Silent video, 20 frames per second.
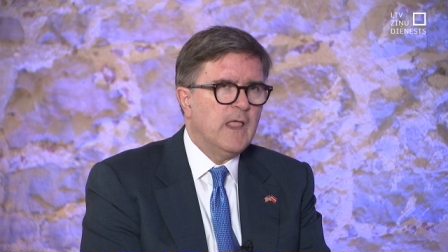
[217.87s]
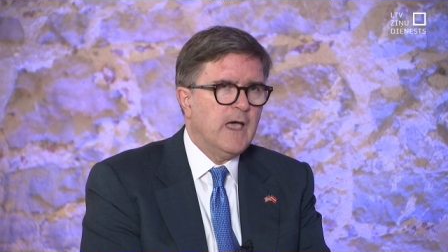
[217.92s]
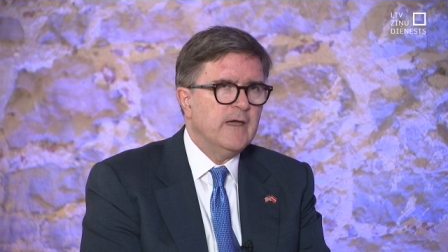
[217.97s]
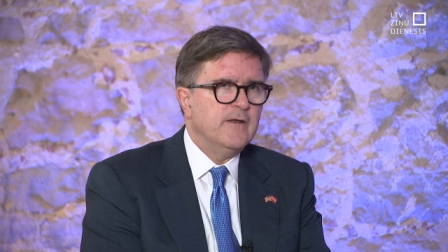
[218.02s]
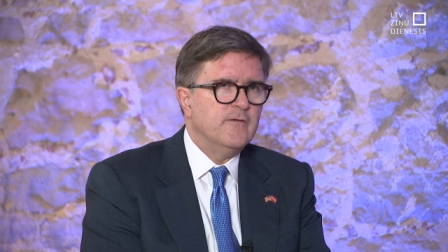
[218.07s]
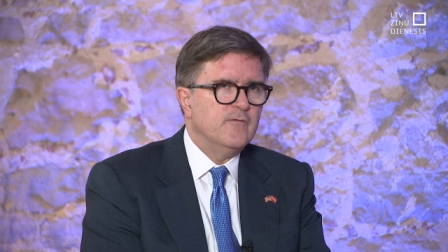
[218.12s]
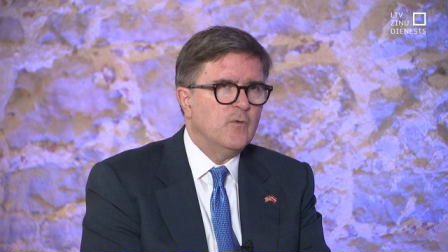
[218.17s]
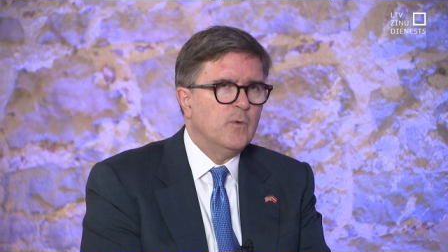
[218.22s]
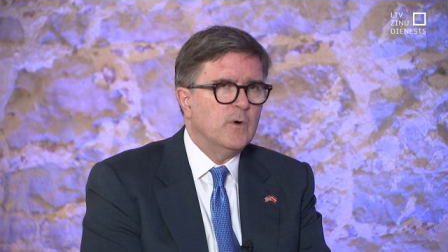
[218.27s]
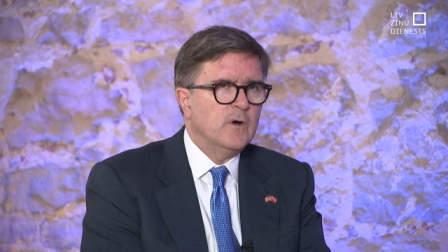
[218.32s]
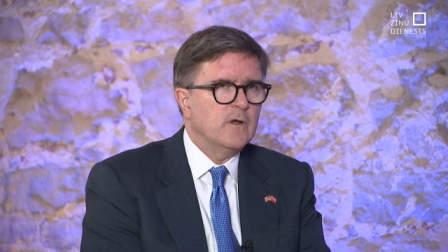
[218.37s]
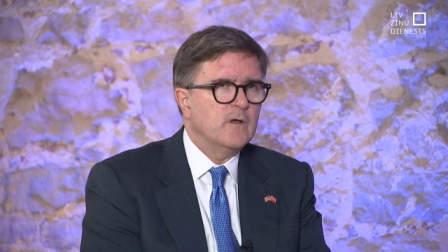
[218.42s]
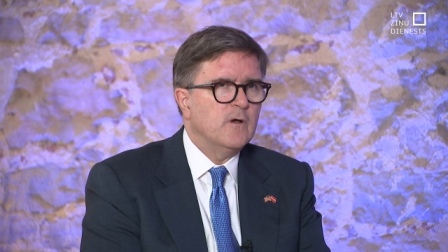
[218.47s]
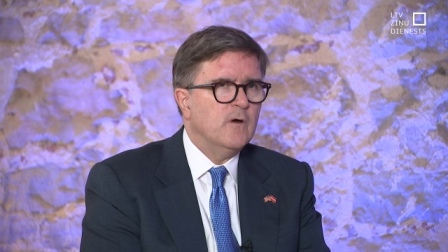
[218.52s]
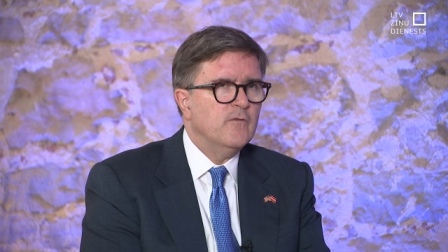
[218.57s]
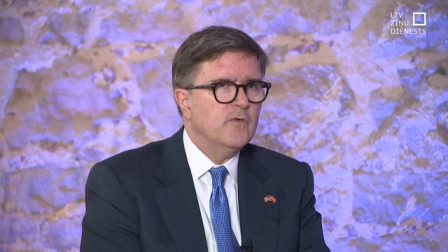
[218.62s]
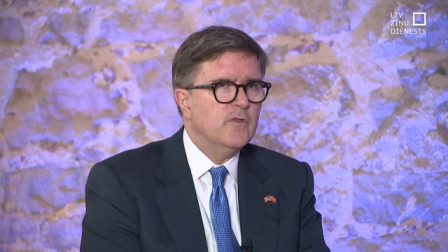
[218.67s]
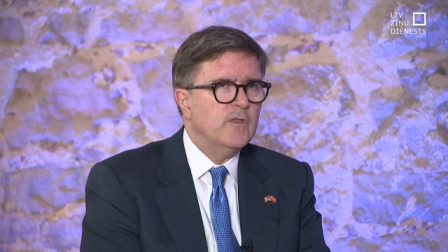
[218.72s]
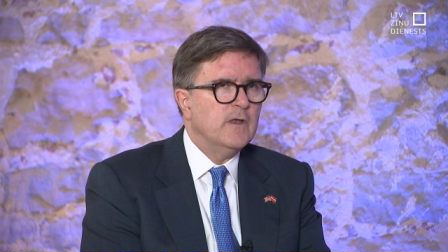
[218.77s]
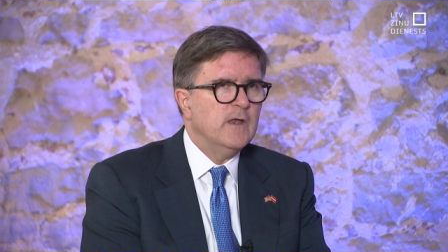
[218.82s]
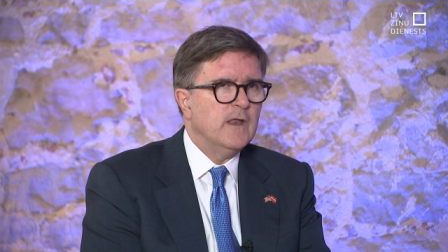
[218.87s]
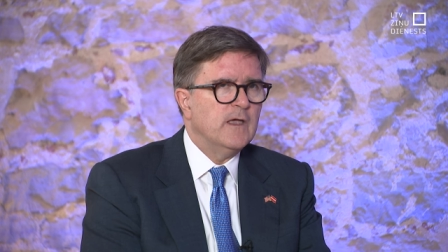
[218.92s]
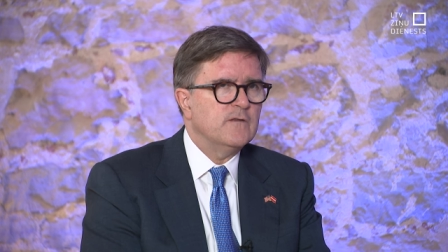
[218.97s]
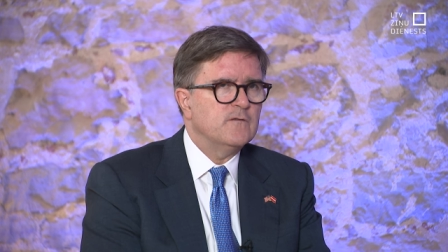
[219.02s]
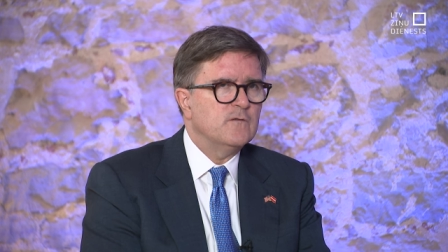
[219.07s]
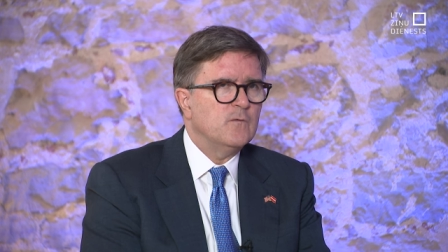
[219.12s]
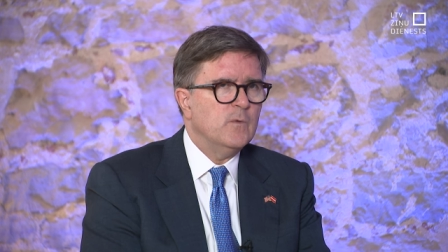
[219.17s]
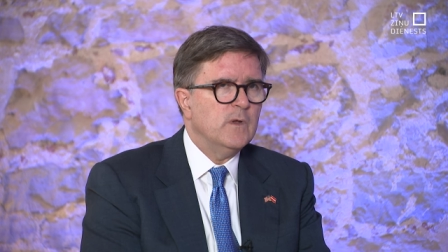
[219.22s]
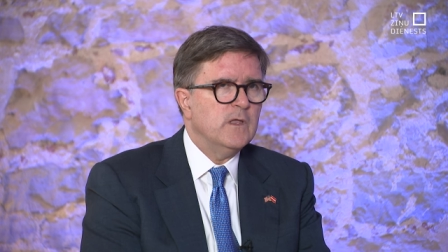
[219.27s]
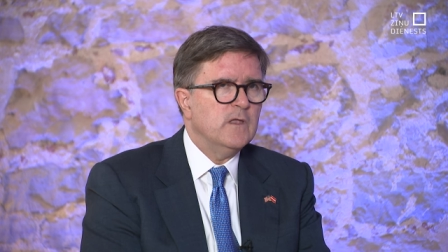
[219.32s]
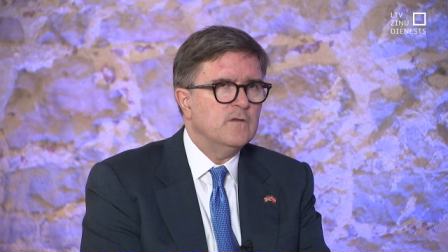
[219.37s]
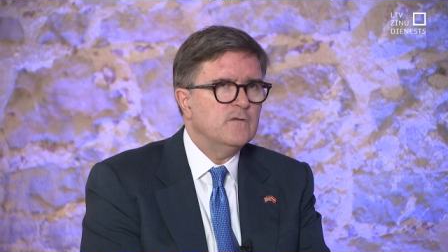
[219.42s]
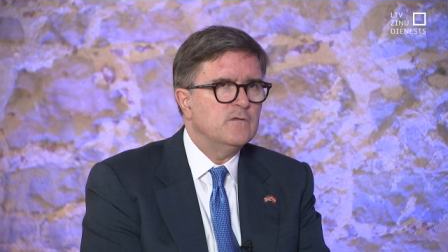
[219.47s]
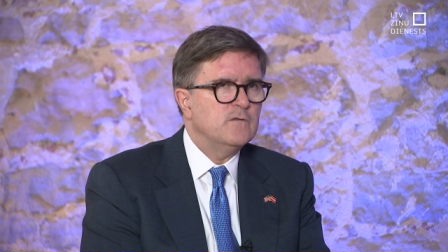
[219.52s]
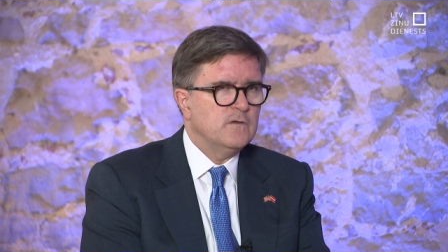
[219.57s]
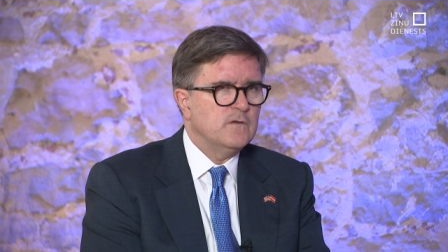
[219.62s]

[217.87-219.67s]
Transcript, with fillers: lot of work over the next weeks